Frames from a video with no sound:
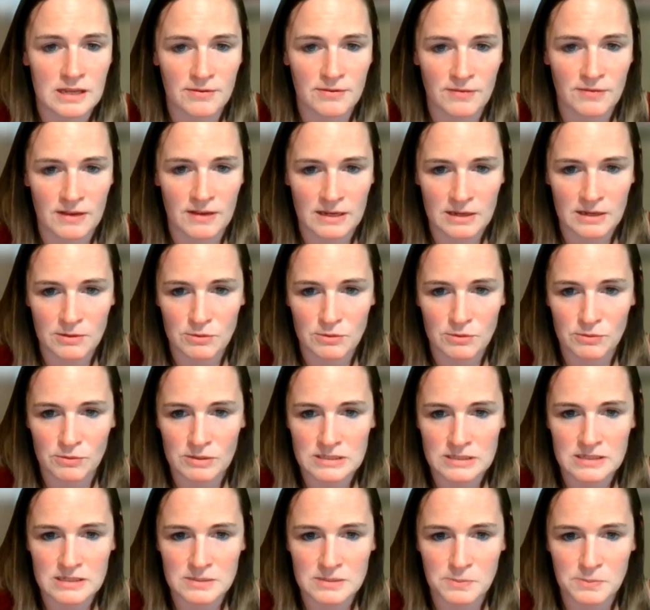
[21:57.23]
If anyone
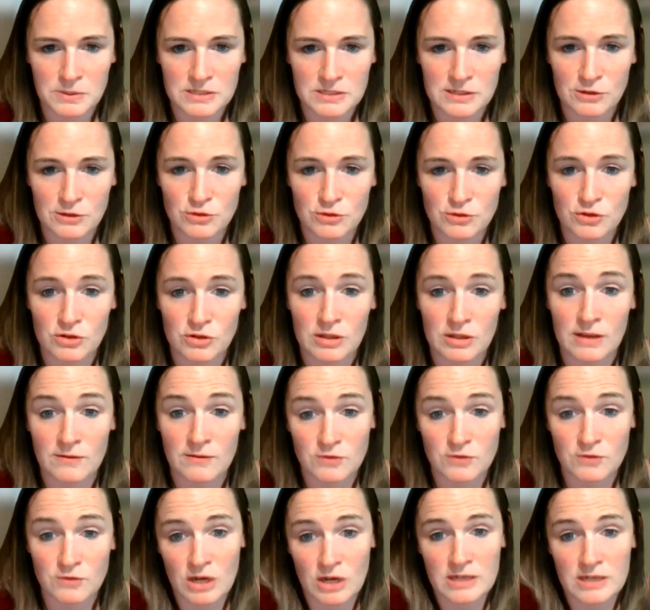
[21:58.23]
raises, please tell Julie I've
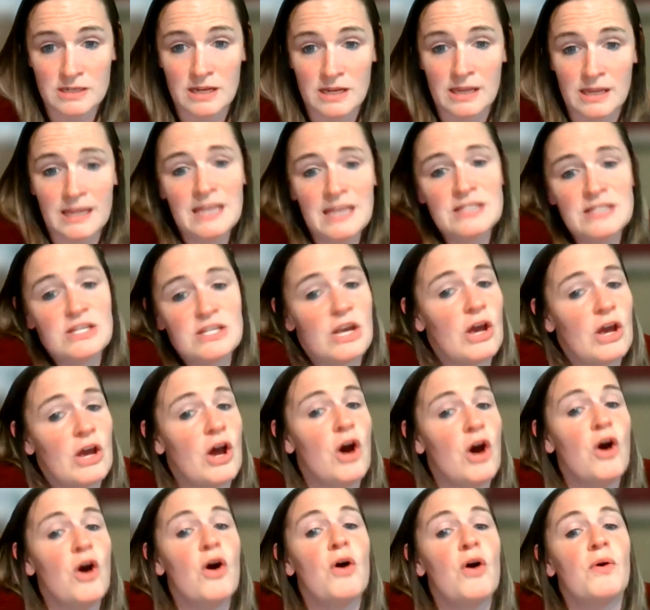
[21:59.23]
tried. It's
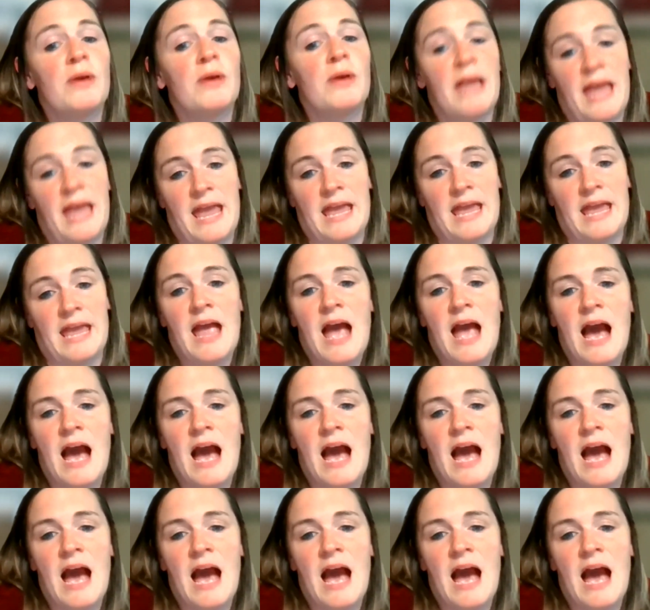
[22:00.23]
okay.